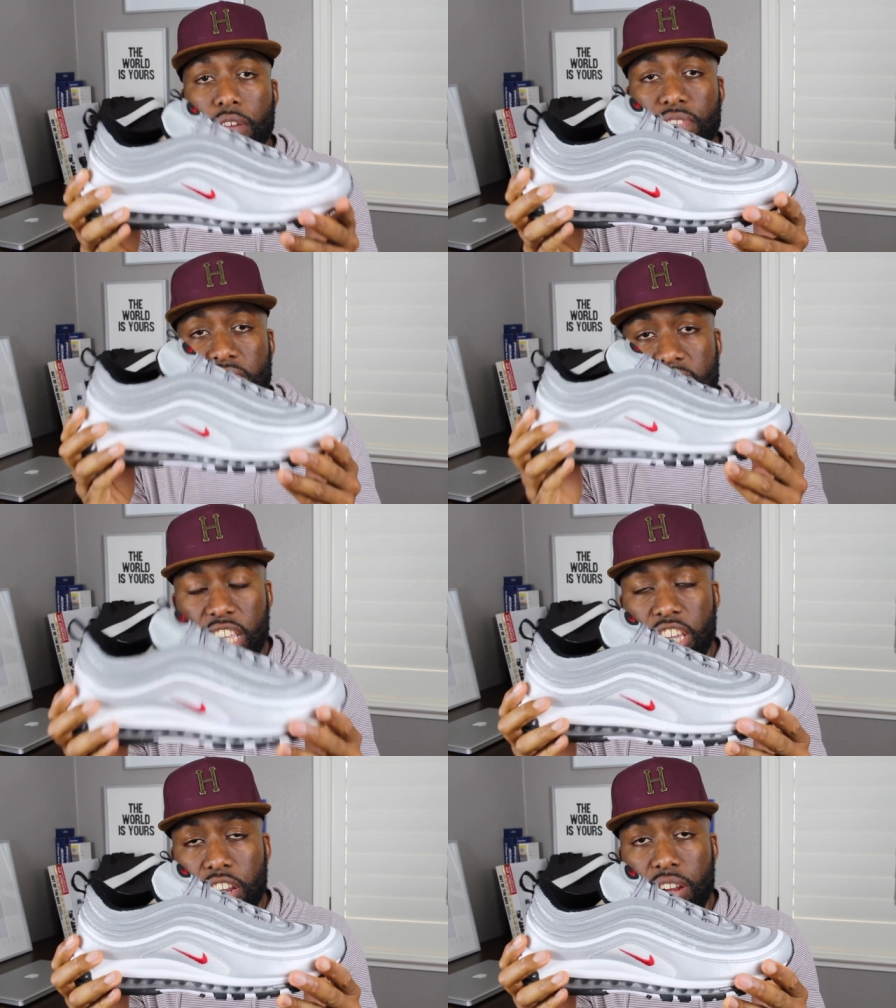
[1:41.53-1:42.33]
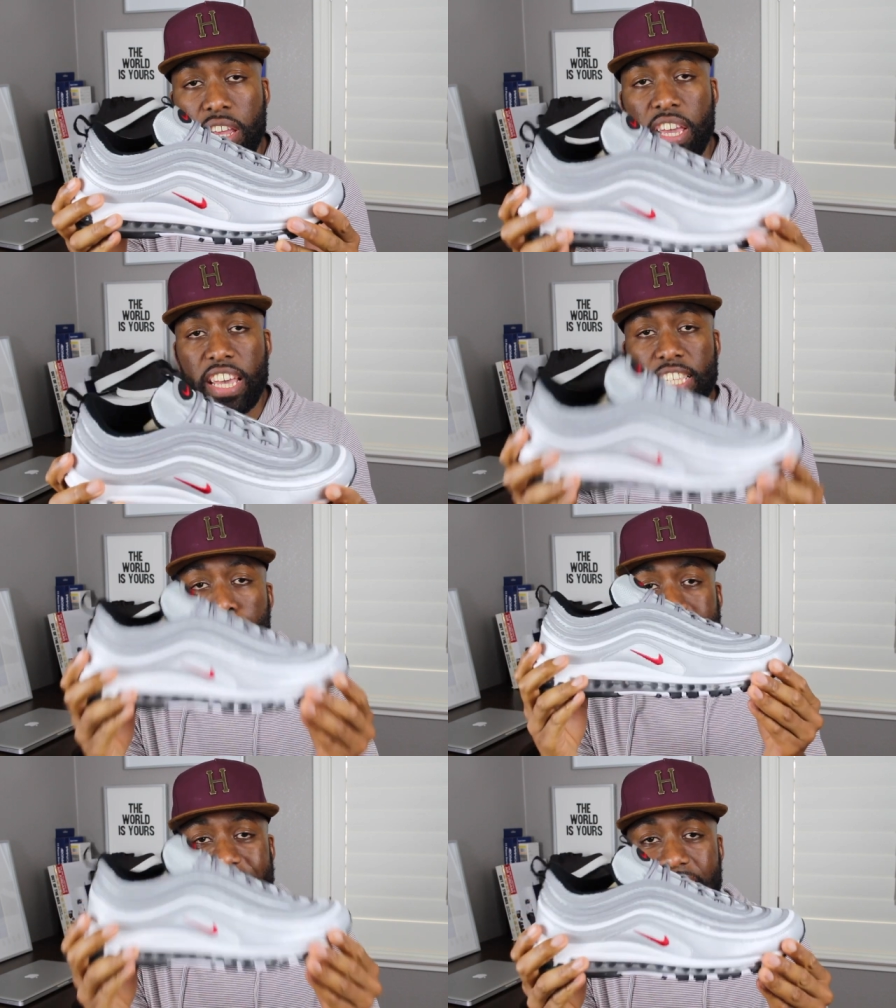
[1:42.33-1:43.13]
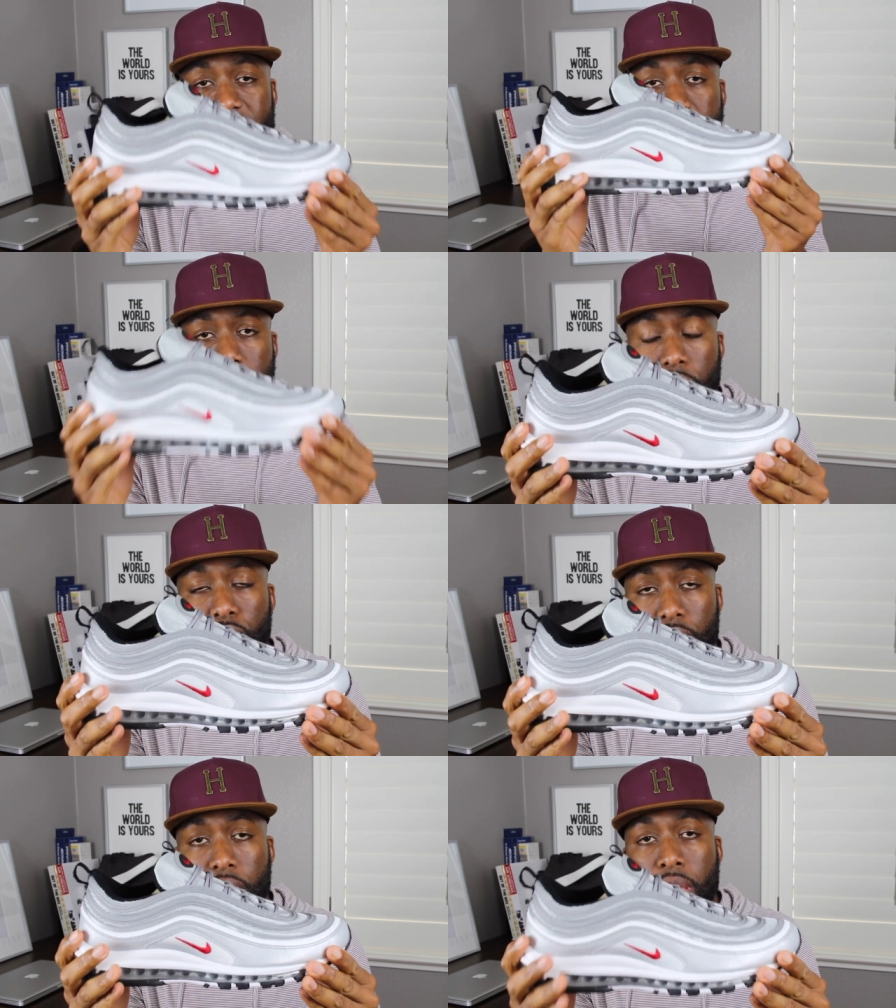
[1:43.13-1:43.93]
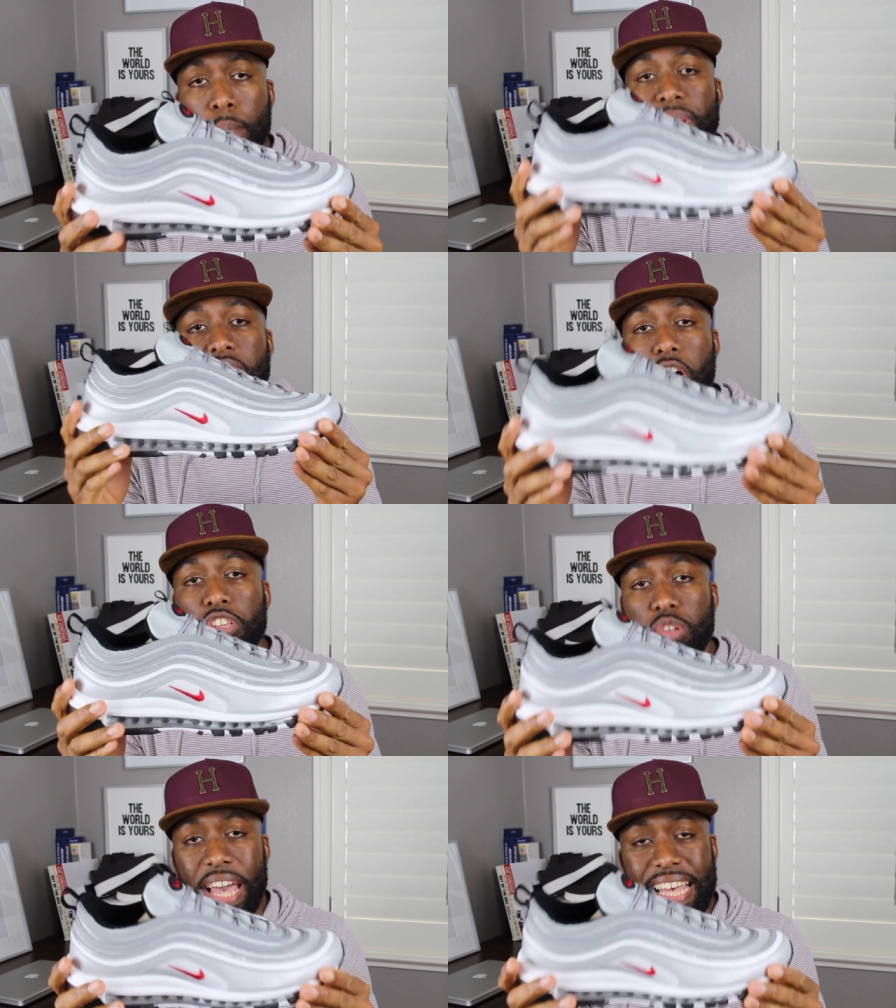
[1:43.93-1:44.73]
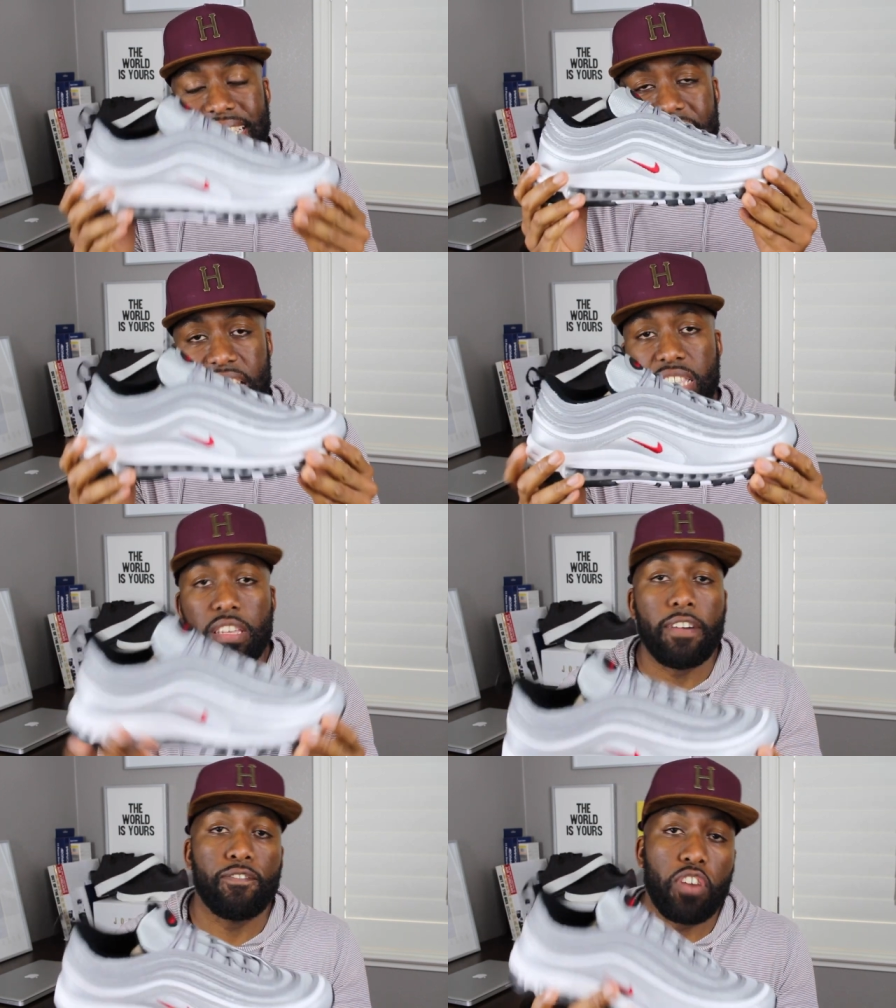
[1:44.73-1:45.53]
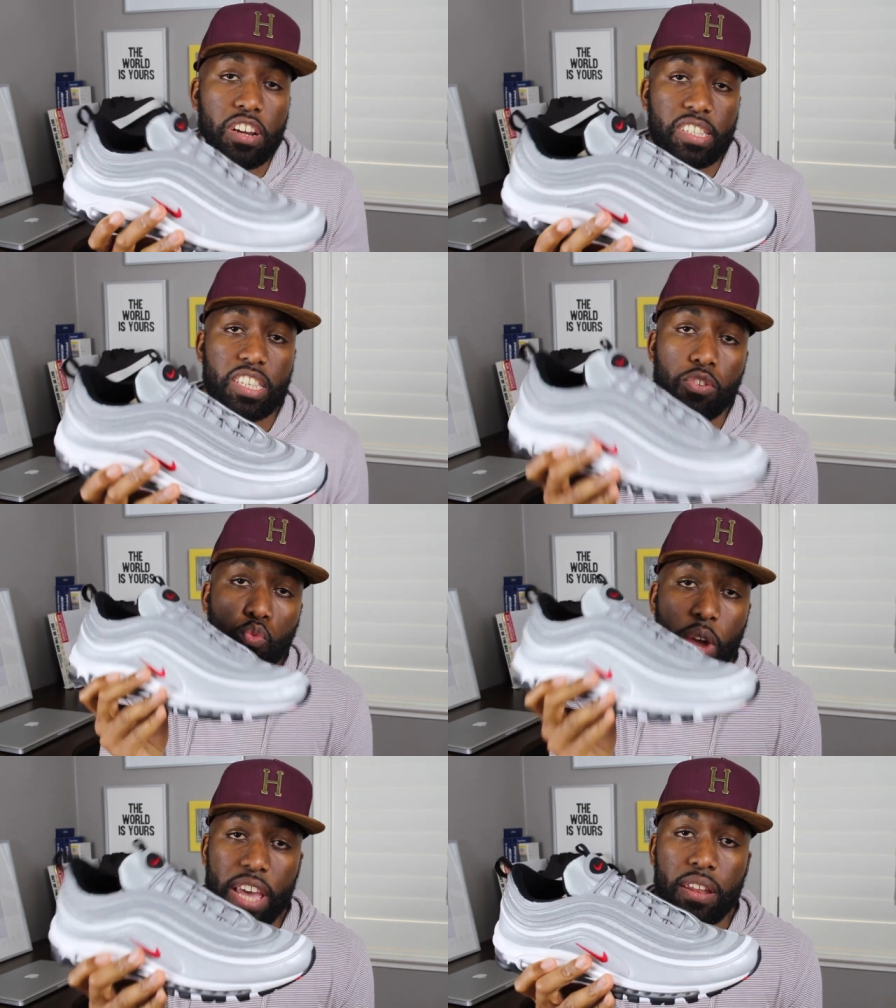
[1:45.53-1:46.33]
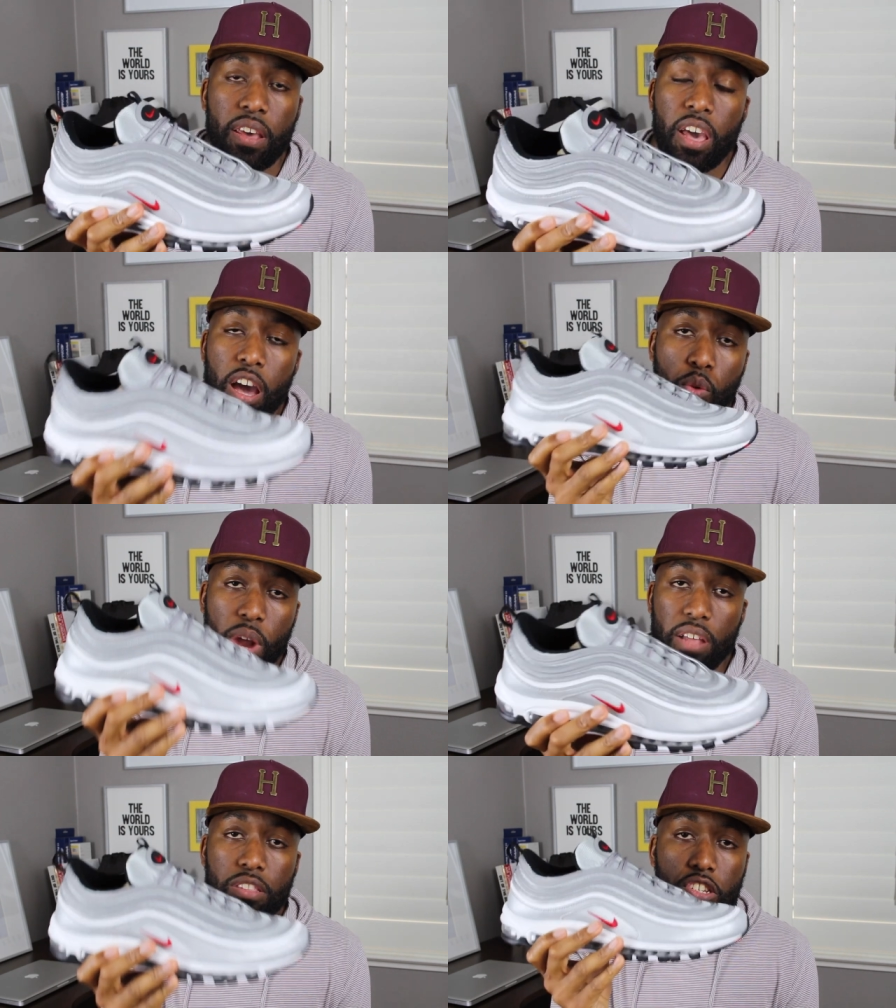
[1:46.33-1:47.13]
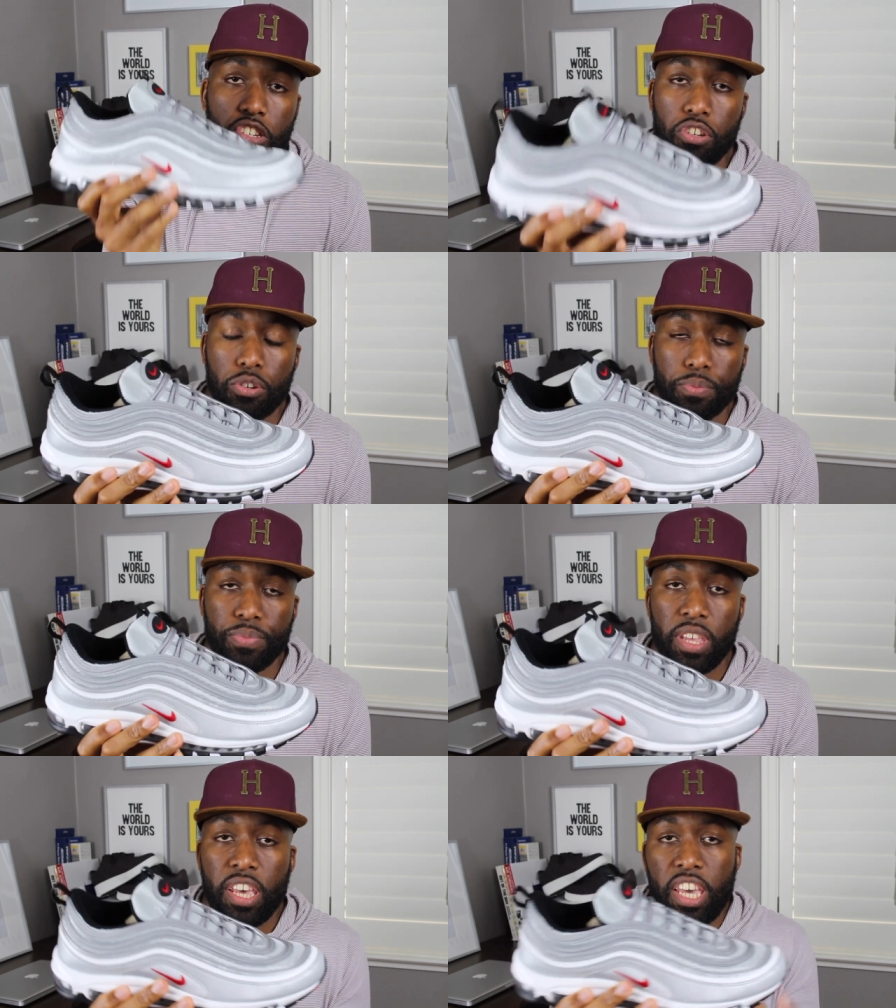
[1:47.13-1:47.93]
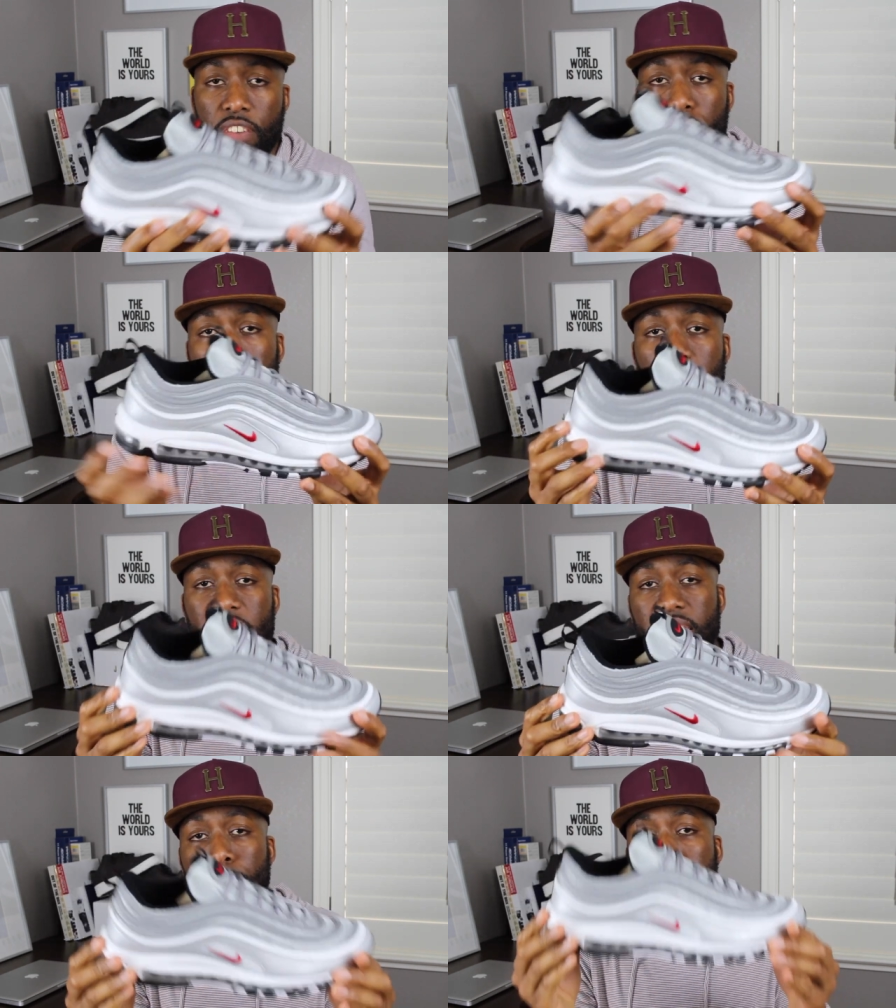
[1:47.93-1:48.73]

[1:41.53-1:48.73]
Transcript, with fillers: of the sneaker is metallic silver, but it also has hints of varsity red around the shoe. If you look at the